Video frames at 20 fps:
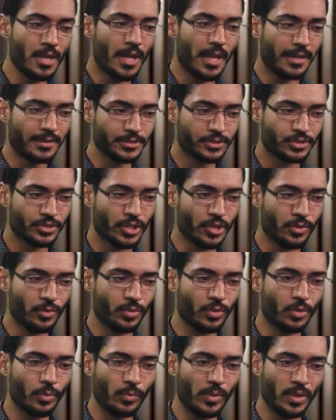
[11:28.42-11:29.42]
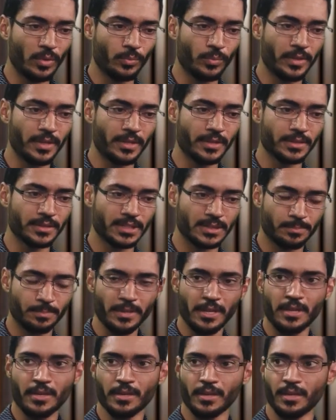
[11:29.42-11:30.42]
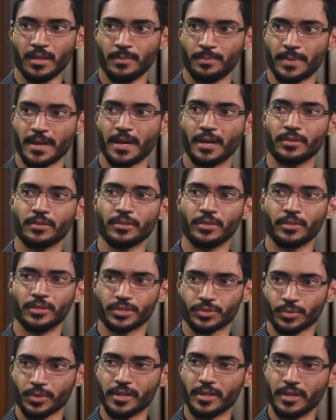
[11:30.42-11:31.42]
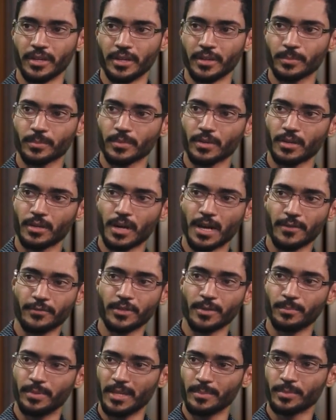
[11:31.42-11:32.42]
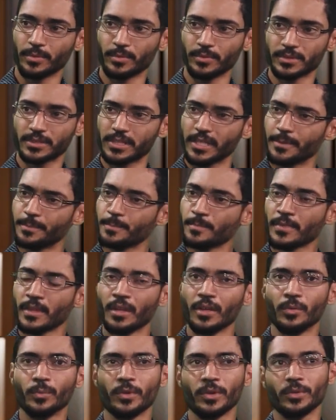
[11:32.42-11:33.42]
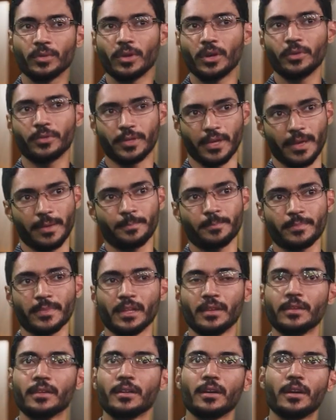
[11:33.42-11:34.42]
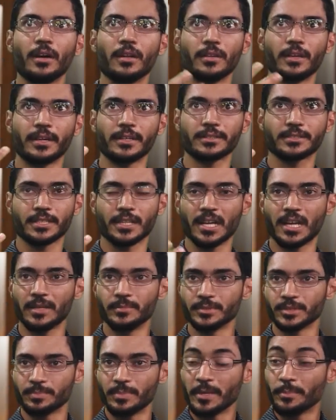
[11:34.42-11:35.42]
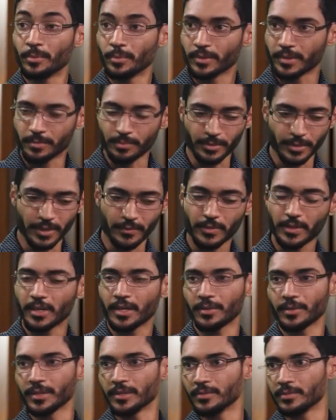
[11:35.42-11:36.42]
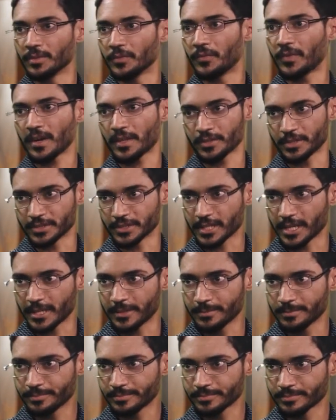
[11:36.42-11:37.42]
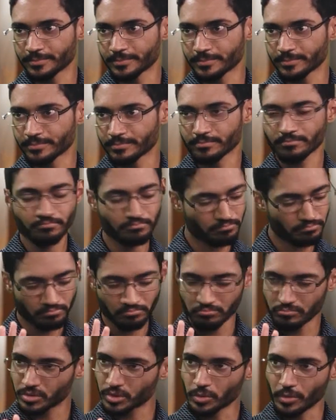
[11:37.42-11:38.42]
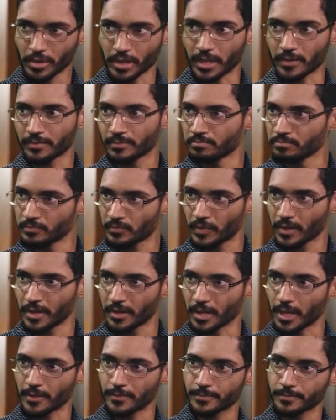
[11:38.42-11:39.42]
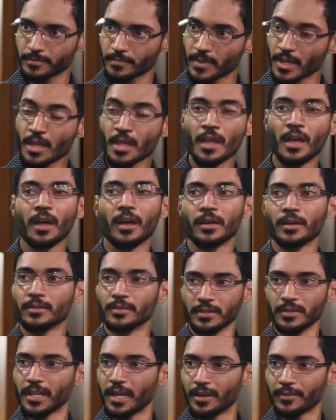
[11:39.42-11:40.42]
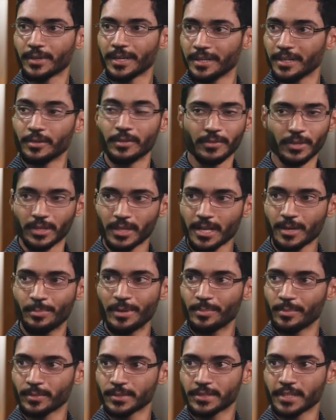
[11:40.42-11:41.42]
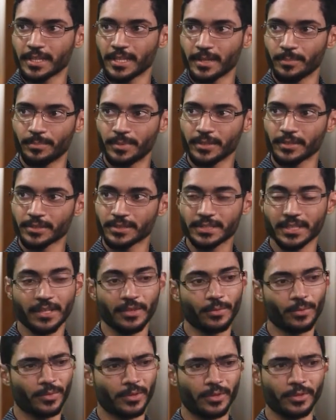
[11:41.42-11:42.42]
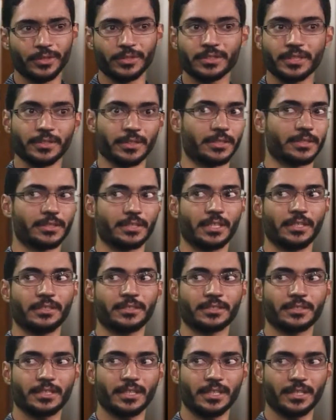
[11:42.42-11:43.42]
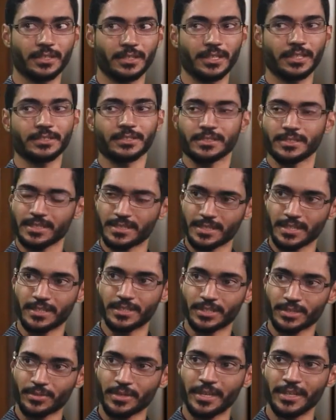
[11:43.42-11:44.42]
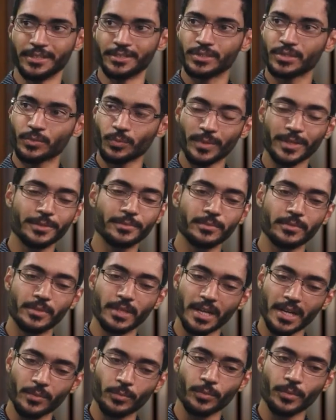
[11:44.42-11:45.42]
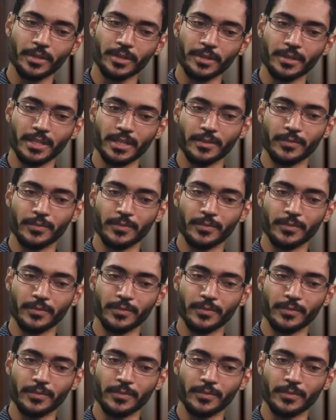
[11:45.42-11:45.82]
And so when we speak about the Trinity, often people will say, well, okay, a lot of times people can believe oh, the Father is God. Mm -hmm. Sure enough, fair enough. Yeah, I'm with you. Yeah, yeah. right. A yeah. lot of people will say that, but they'll say, "Well, you're saying the Son is God. That's that's kind of strange." Well, mm -hmm. not really.